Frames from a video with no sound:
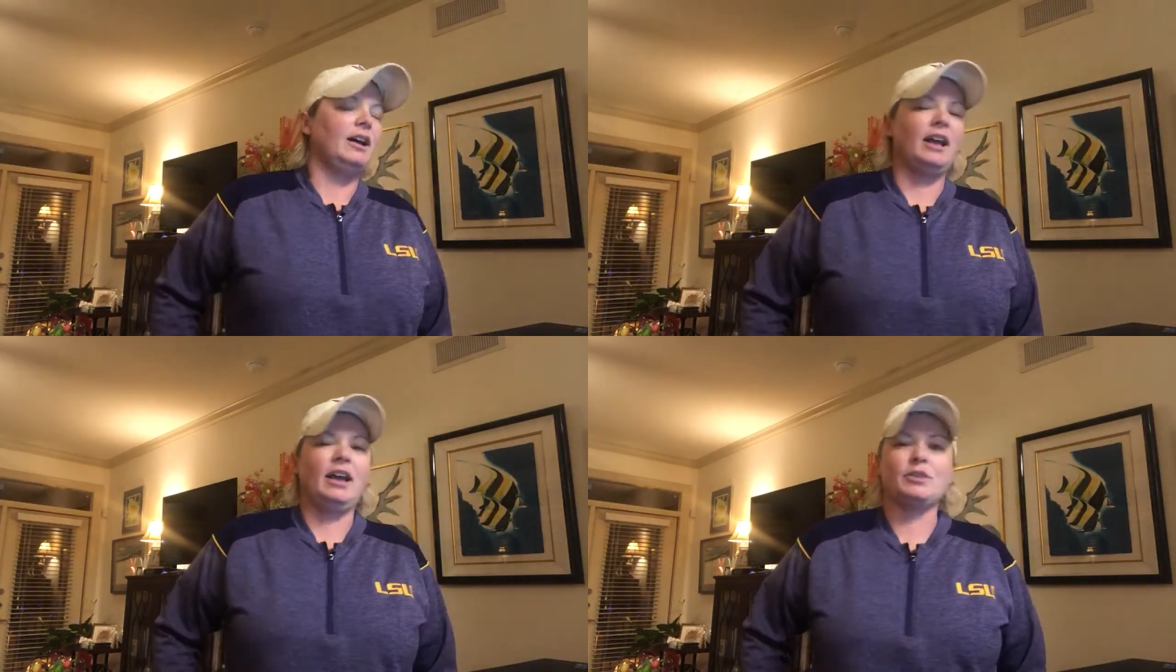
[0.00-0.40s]

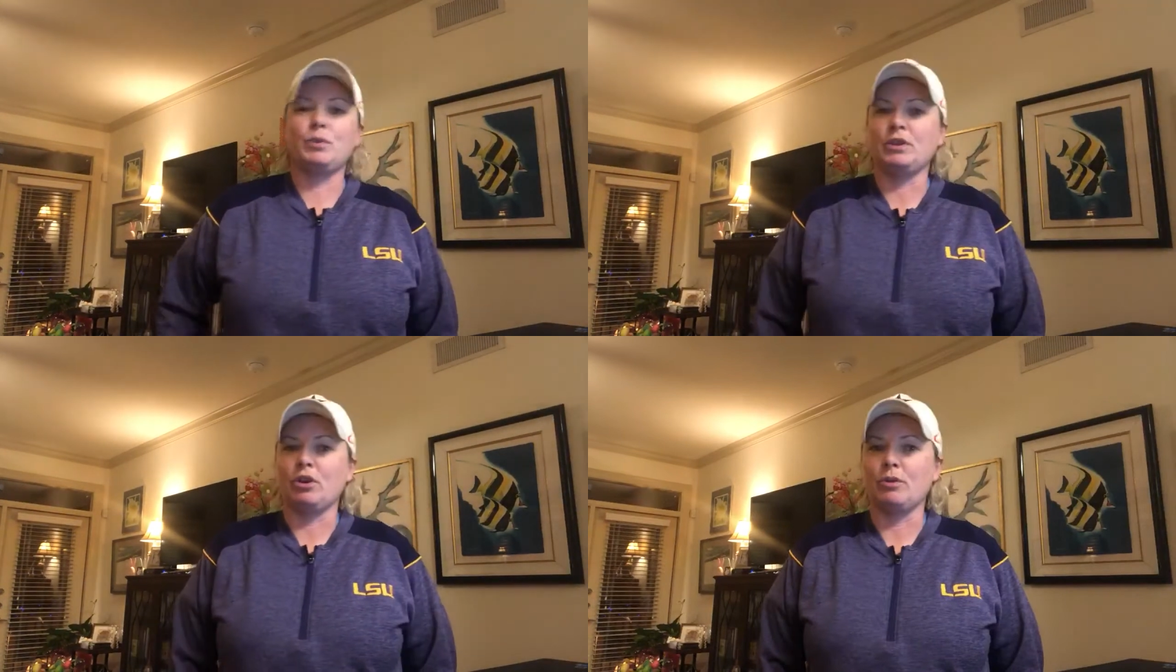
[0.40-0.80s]
as
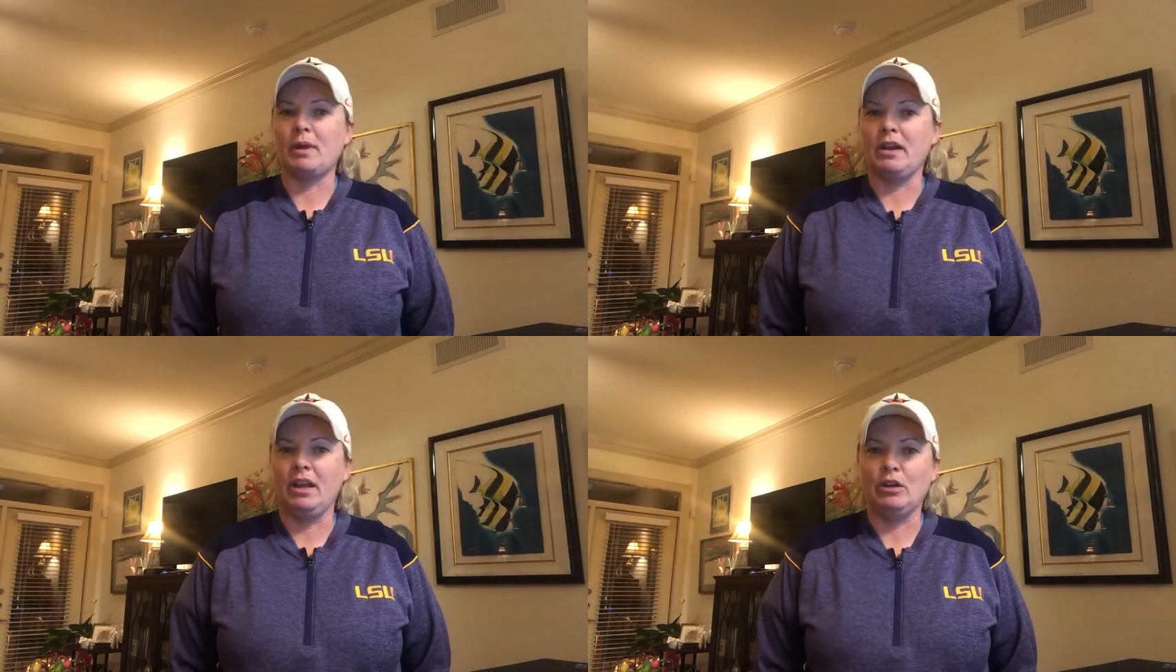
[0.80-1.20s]
we talk
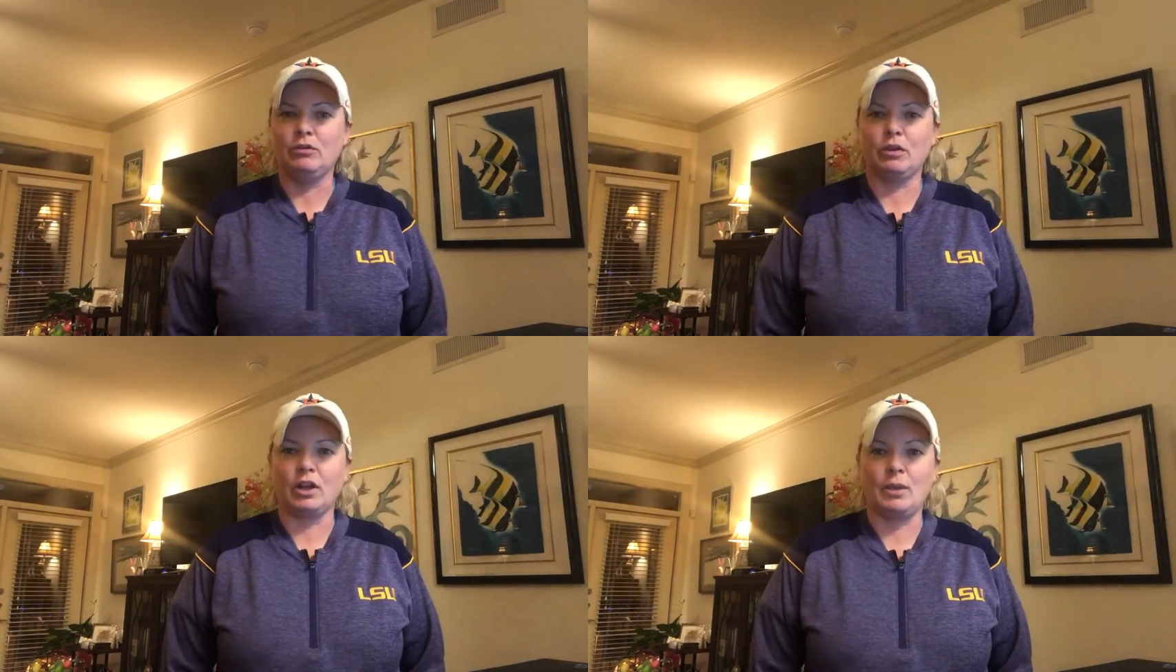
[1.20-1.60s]
about hail
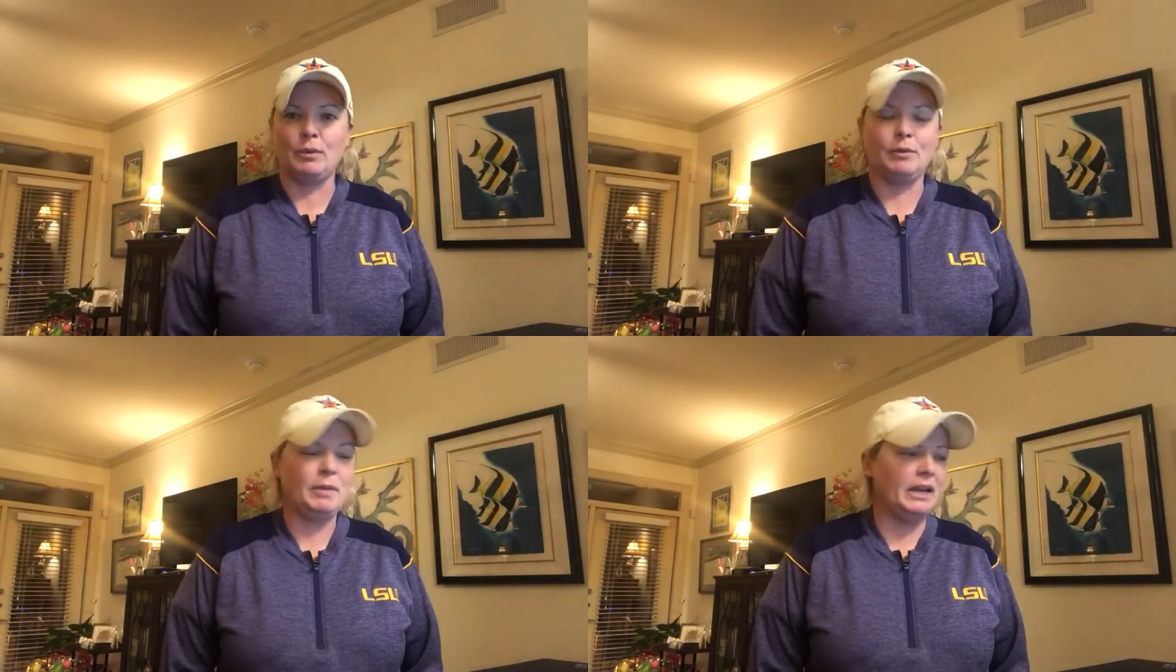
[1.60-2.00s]
for a
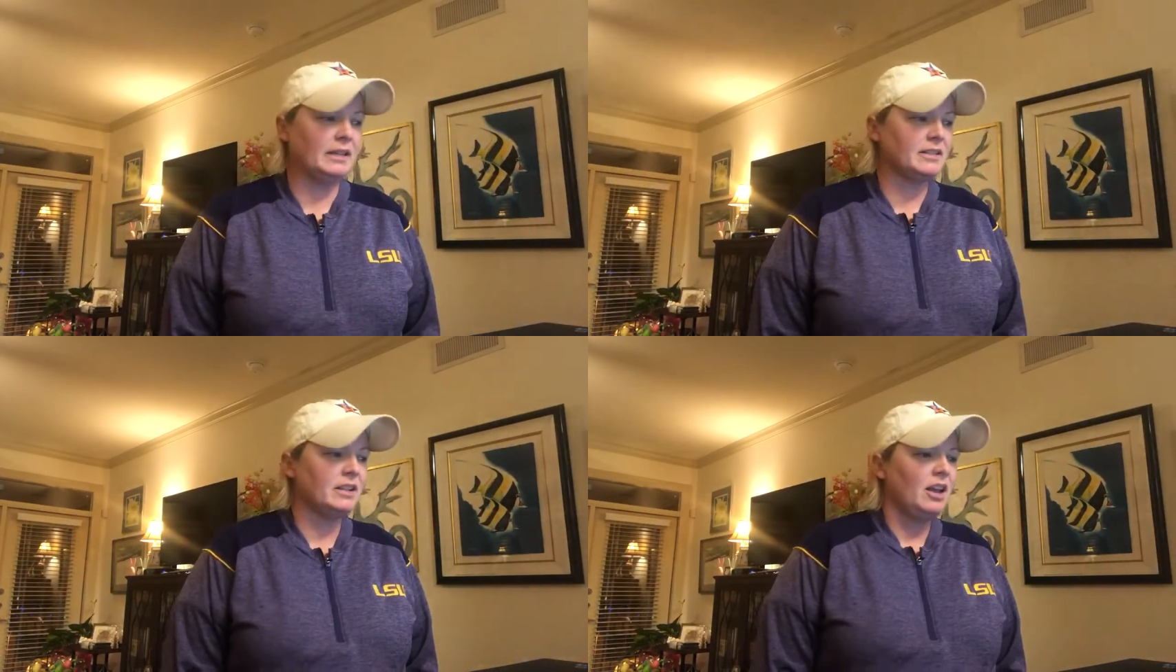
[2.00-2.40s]
couple of
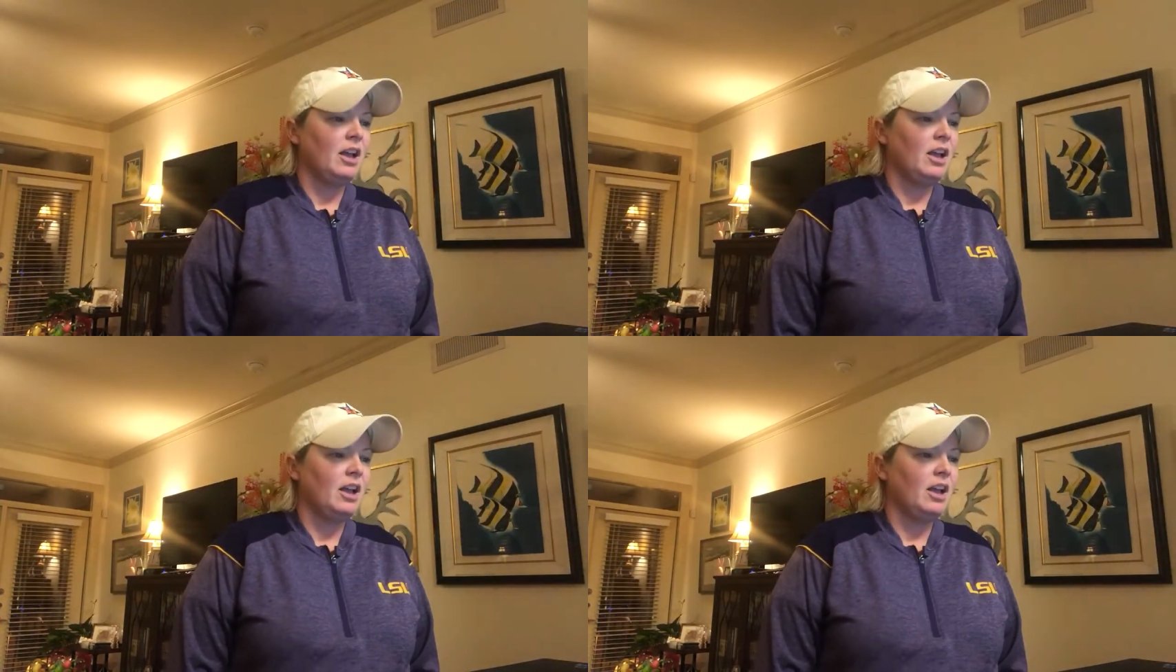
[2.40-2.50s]
minutes.